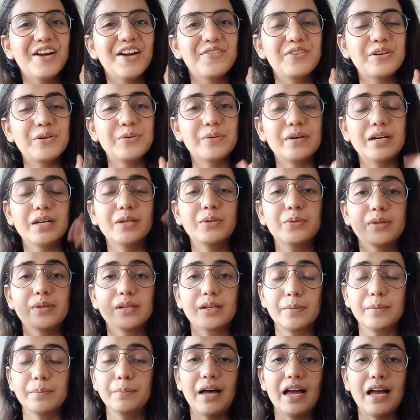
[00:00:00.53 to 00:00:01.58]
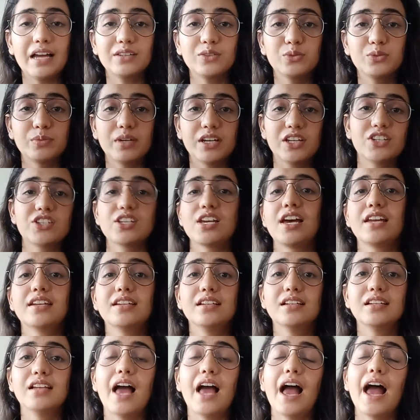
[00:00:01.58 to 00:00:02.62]
everyone, welcome back to my
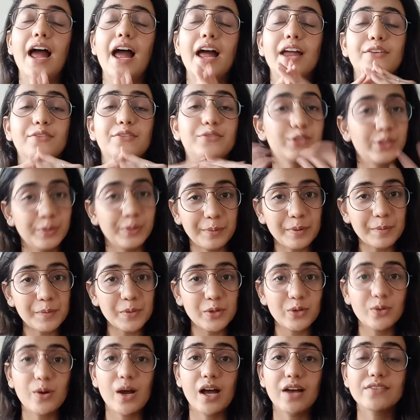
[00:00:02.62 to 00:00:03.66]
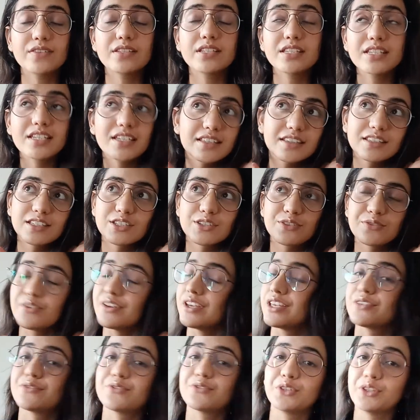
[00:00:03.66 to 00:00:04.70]
channel. And for the people who have seen this
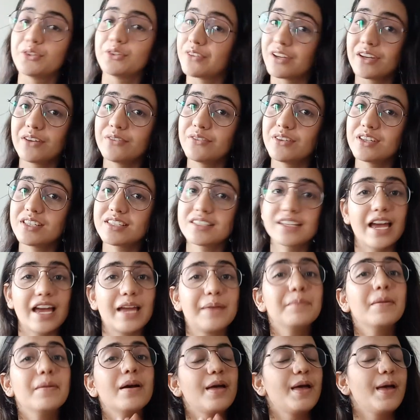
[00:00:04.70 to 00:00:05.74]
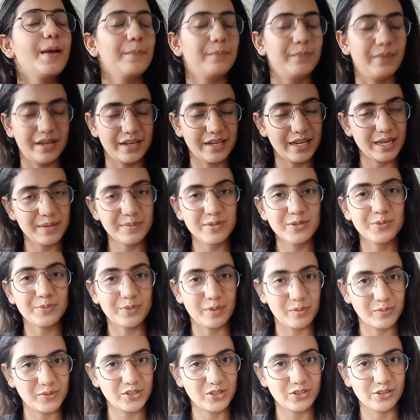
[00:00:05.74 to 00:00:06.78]
face for the very first time, my name is
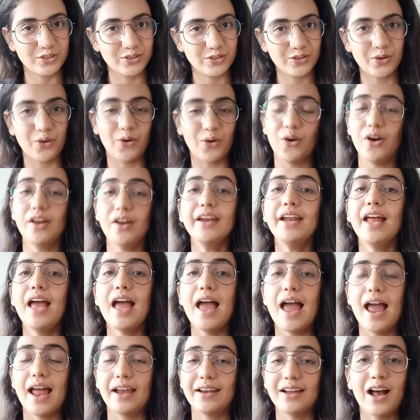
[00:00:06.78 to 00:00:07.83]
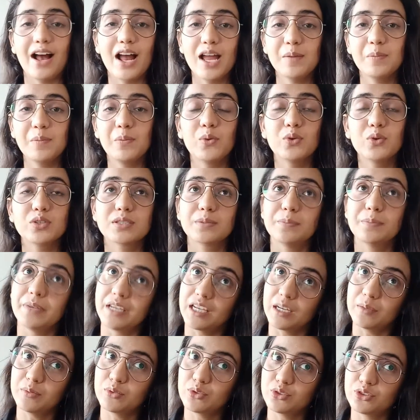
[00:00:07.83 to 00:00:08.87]
Kaur and I post
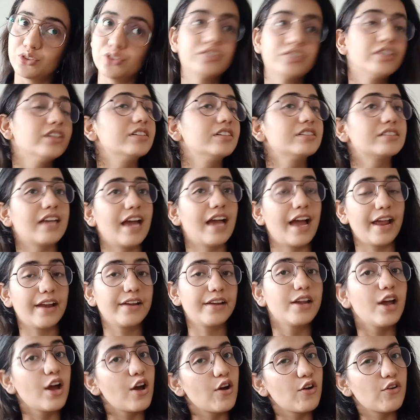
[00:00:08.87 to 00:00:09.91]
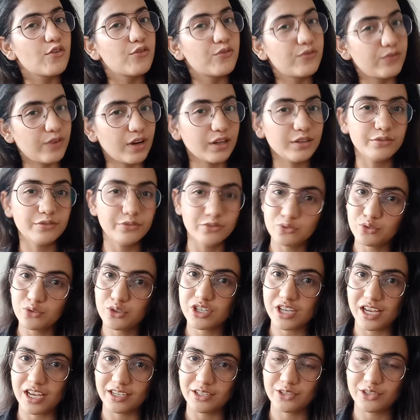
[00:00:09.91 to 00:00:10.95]
makeup tutorials and fun food
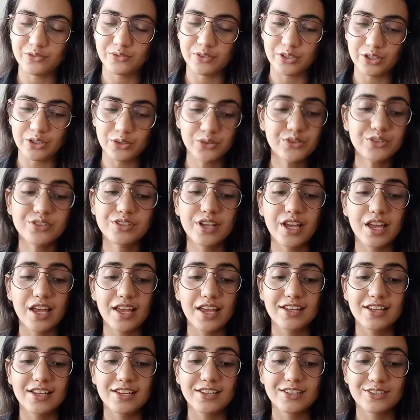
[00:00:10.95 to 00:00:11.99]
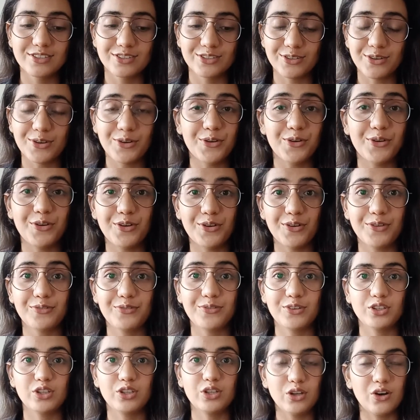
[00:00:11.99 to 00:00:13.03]
challenge videos. So
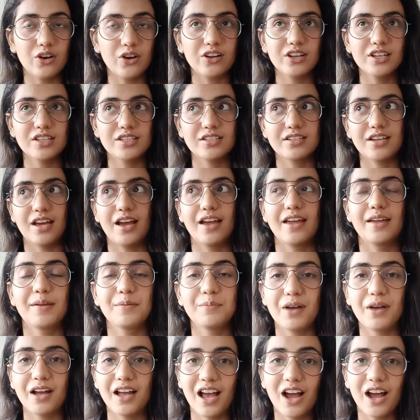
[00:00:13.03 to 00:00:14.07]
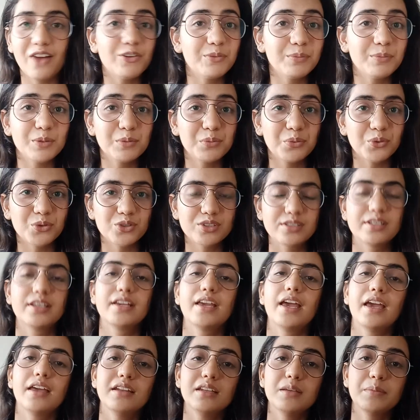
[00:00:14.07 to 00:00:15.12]
for the longest time I haven't been
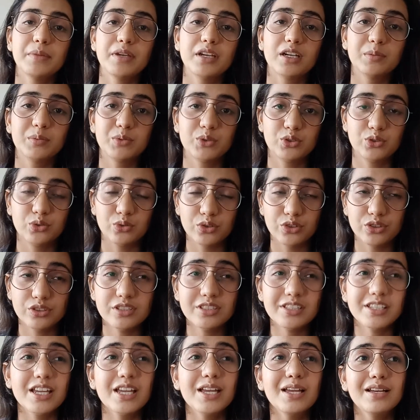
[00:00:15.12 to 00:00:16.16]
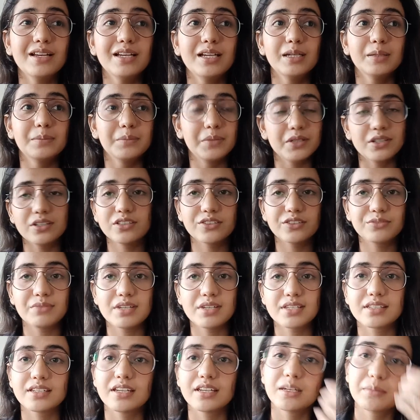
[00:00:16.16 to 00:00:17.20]
posting any makeup tutorials because of my
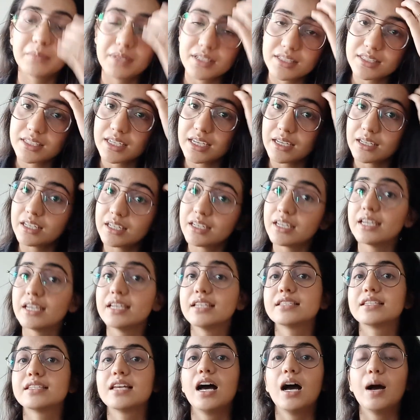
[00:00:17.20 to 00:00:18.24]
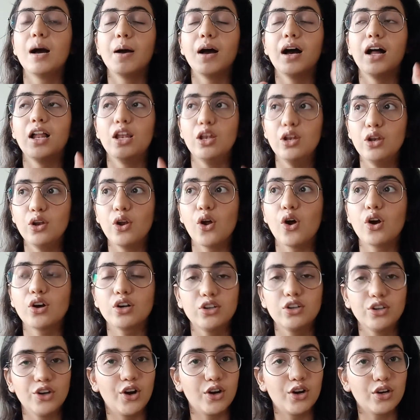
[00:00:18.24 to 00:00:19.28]
skin. My skin is a
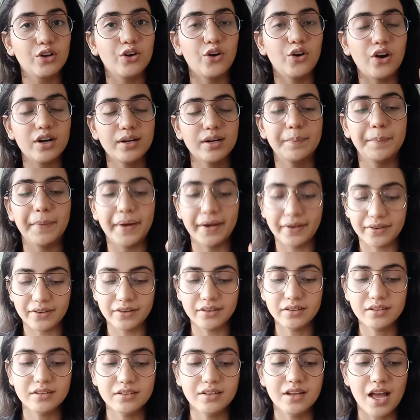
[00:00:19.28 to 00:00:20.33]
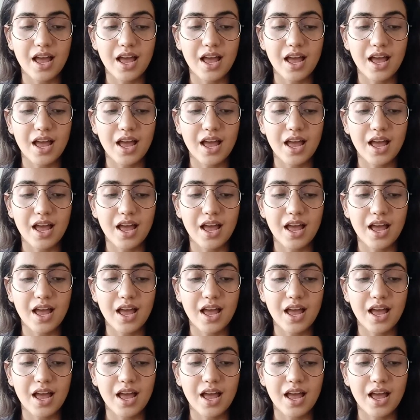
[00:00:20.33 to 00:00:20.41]
lot better